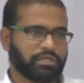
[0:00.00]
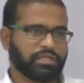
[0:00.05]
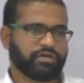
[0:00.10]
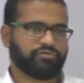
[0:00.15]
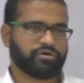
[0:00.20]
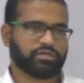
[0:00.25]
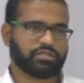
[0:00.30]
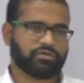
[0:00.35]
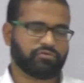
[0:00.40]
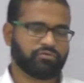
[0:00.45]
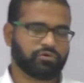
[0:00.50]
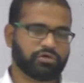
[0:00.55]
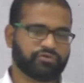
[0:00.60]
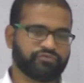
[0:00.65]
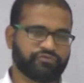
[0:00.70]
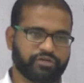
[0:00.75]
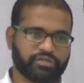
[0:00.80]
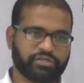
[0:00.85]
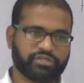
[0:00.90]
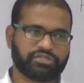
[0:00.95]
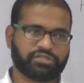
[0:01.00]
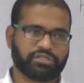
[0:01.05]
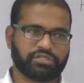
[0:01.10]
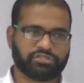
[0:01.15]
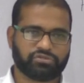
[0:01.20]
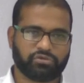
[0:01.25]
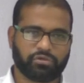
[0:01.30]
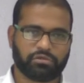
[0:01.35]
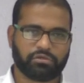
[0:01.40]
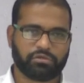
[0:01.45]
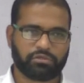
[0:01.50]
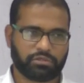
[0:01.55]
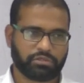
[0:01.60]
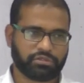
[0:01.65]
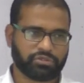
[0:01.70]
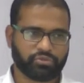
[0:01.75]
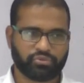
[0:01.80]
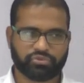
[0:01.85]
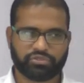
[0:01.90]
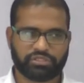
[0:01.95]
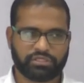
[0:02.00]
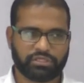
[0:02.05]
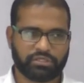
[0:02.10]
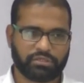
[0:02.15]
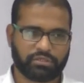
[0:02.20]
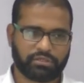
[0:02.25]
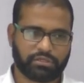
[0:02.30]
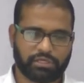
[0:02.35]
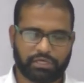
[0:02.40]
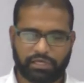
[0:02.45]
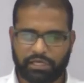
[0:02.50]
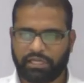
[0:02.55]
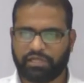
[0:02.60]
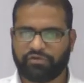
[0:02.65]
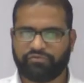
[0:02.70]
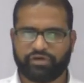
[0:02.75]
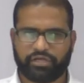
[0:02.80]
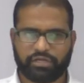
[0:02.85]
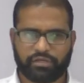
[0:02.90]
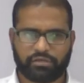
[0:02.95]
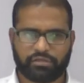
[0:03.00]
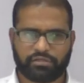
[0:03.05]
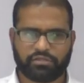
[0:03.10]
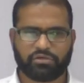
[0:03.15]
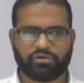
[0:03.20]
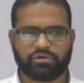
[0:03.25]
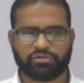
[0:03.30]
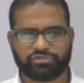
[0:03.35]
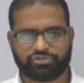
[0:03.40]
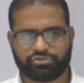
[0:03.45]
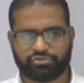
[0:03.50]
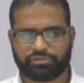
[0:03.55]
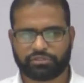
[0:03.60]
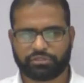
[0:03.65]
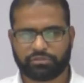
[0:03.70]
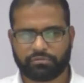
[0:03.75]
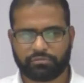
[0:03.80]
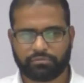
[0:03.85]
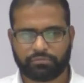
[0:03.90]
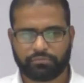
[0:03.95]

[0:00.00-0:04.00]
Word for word: never the word federation is not uh, used in anywhere in the constitution